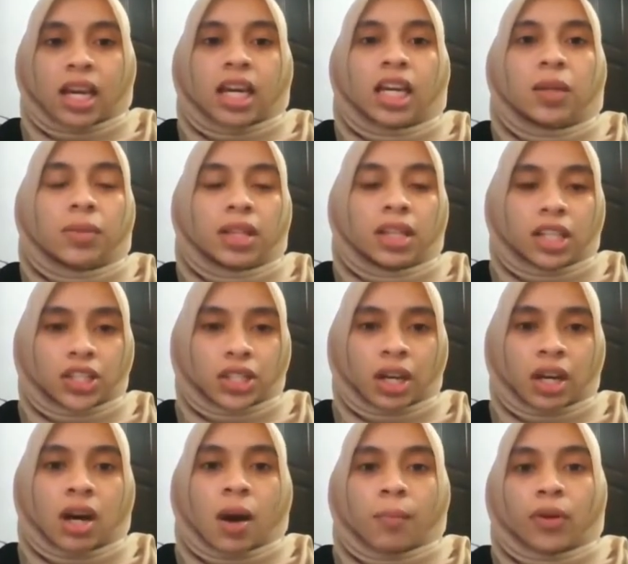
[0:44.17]
In
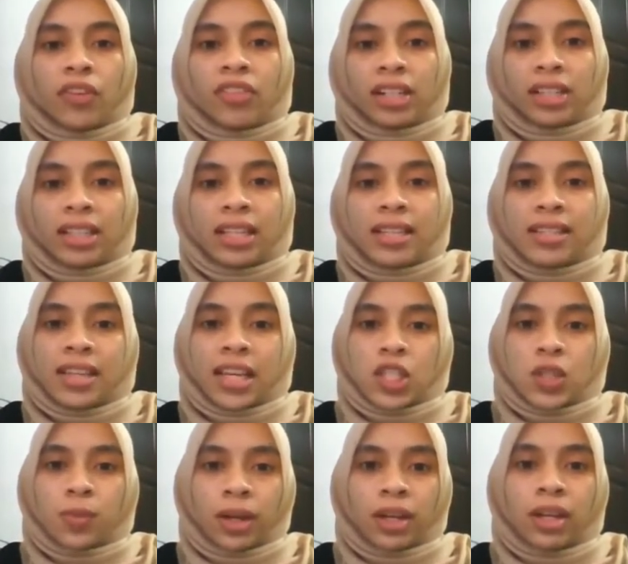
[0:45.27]
Malaysia, poverty is
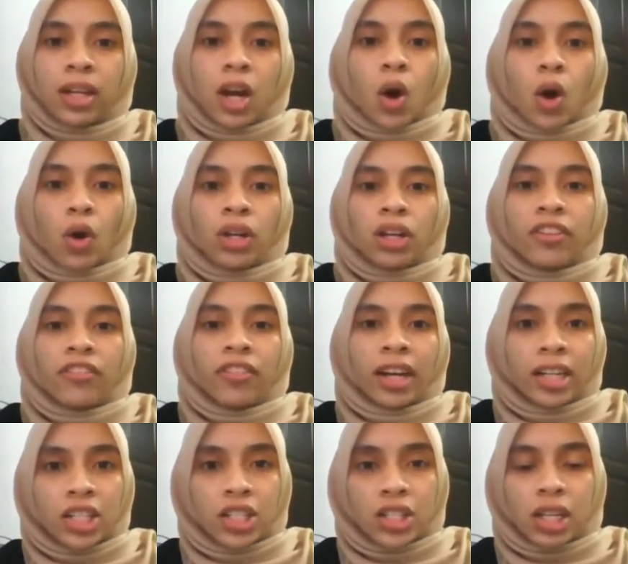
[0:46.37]
explained on a
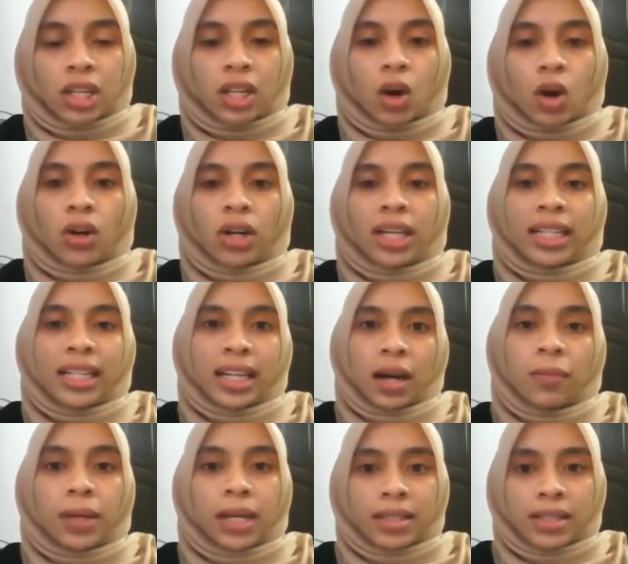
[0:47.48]
financial or income
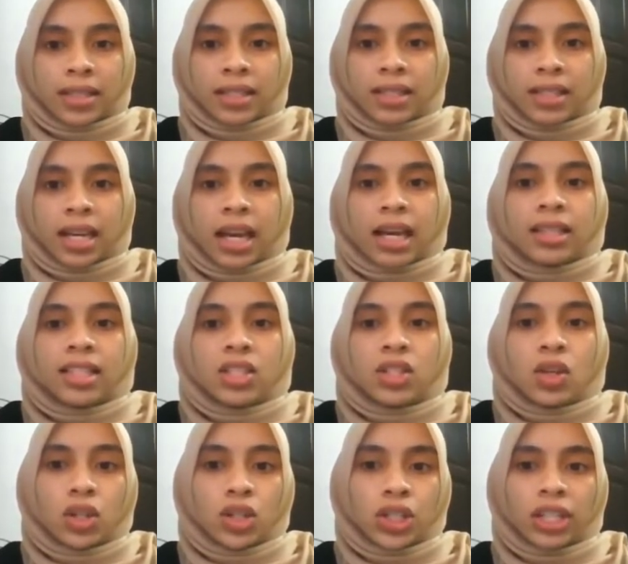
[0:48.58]
basis. This
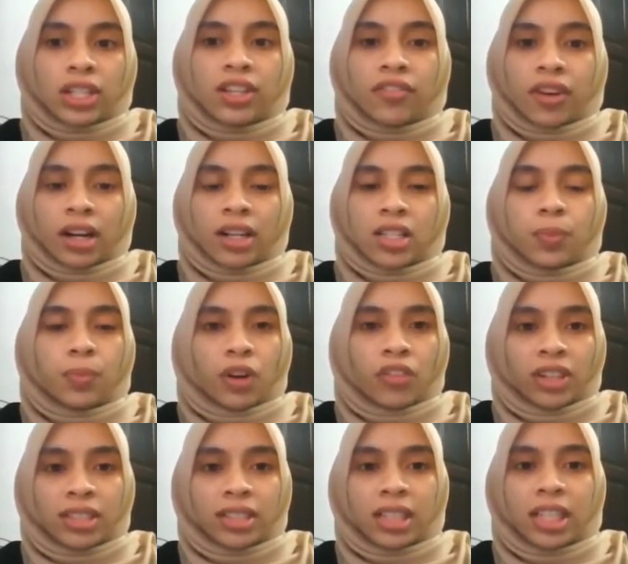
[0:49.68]
notion divides
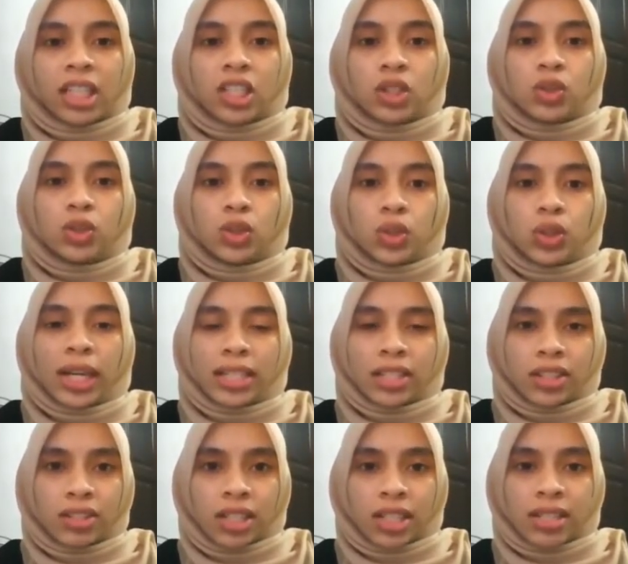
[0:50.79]
poverty into two
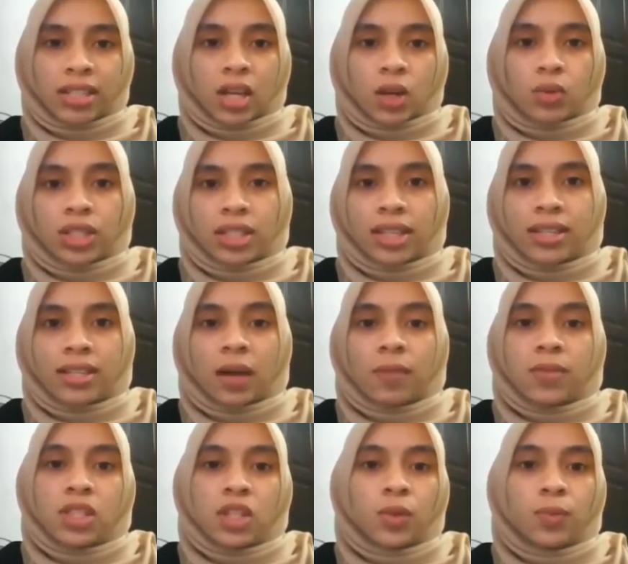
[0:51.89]
categories, which is
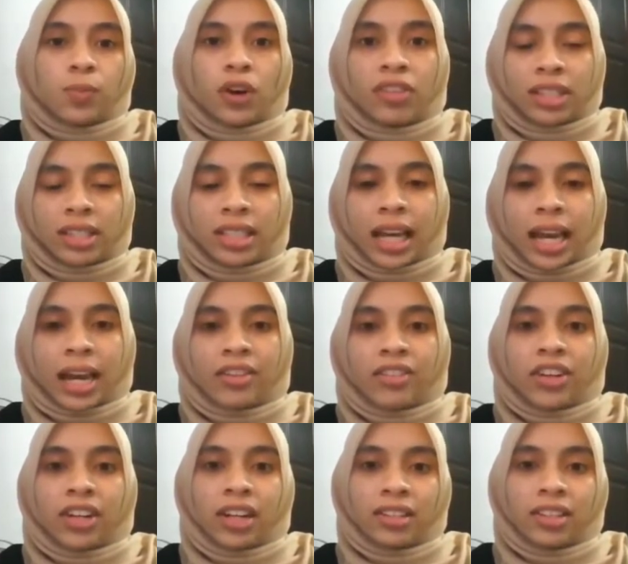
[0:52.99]
absolute poverty and
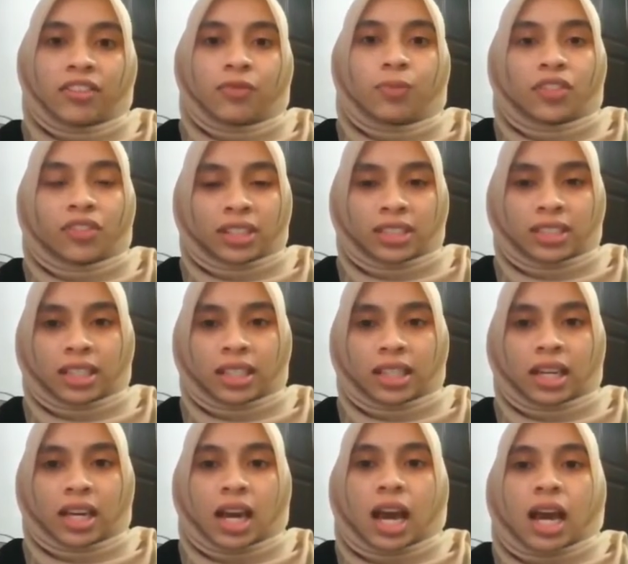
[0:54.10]
relative poverty.
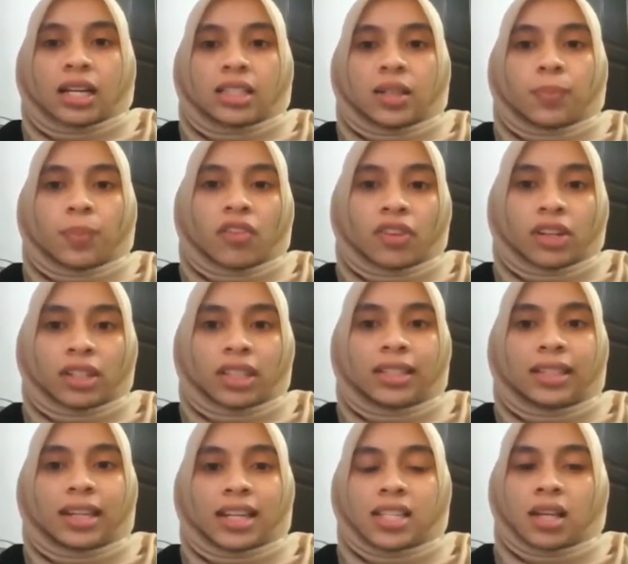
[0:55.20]
The poverty
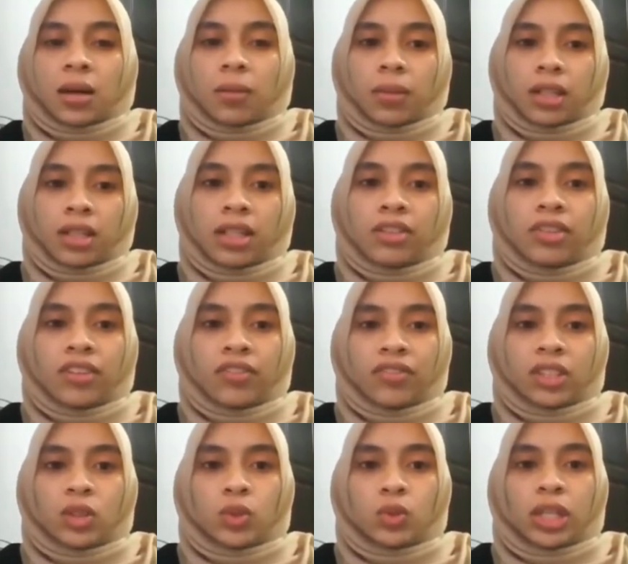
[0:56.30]
that is commonly
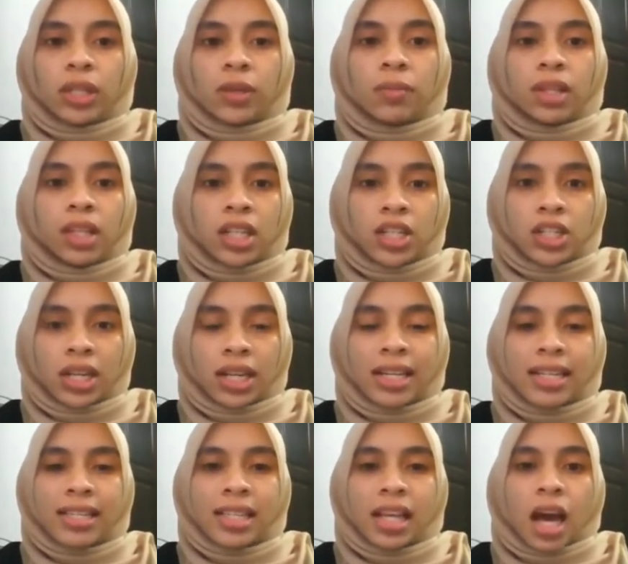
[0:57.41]
referred to in Malaysia
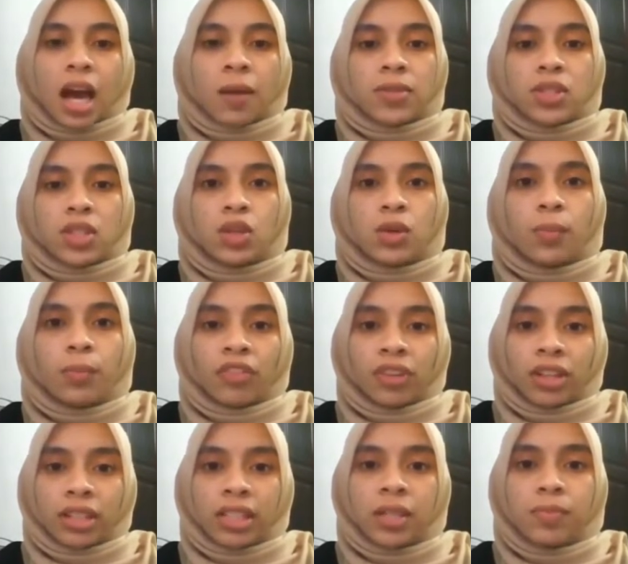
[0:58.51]
is absolute
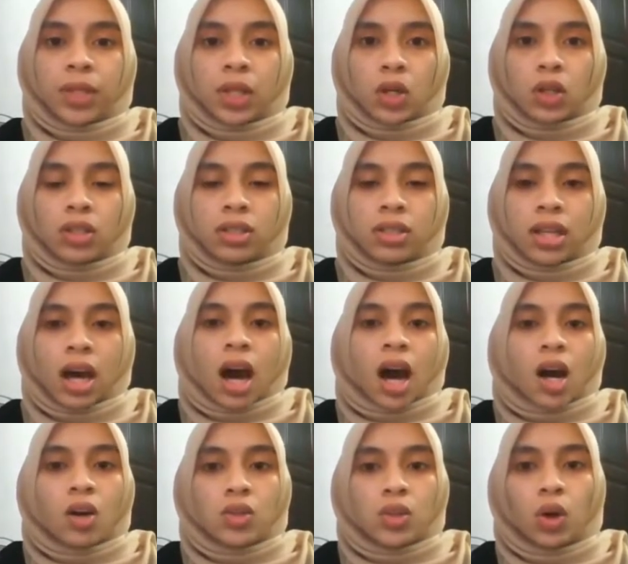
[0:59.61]
poverty because
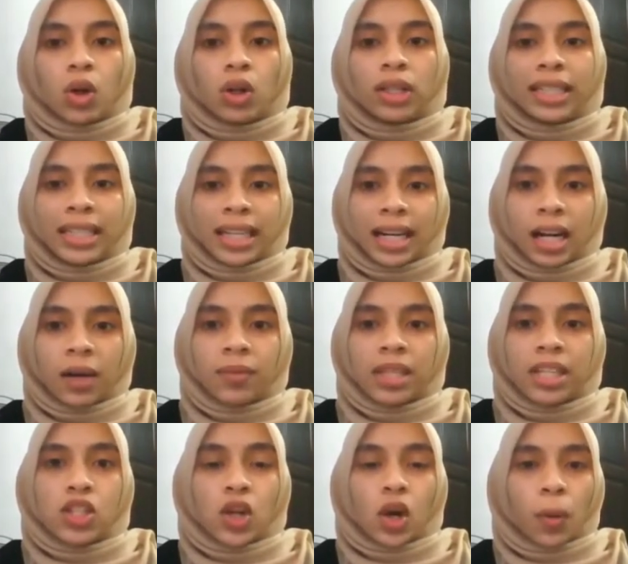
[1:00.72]
household income is
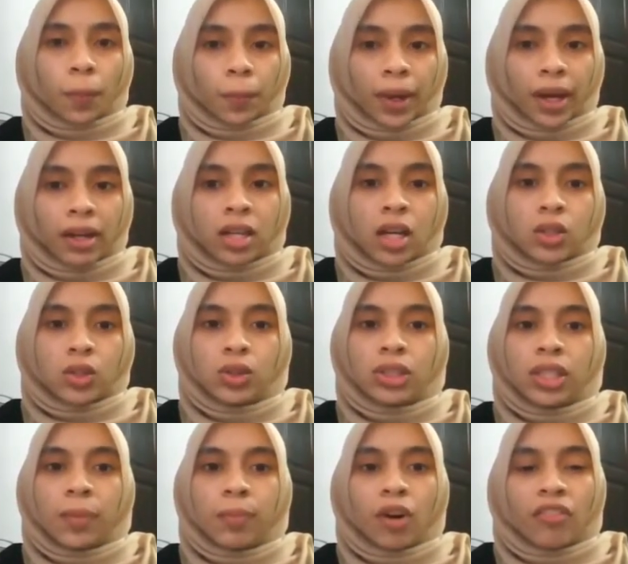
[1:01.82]
compared to the
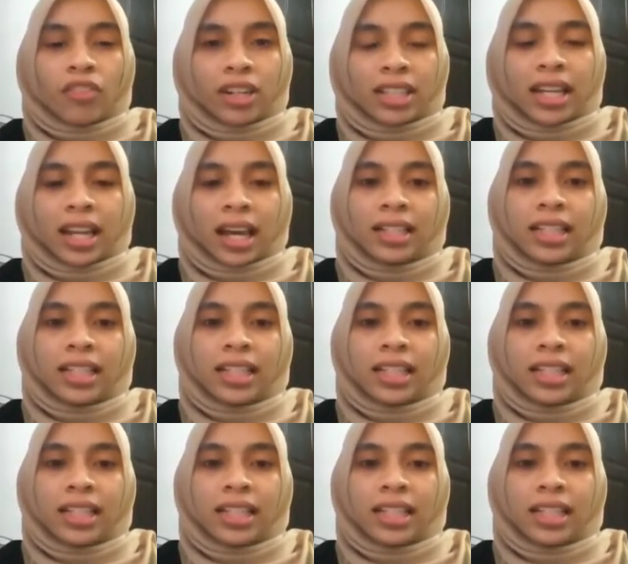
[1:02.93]
poverty line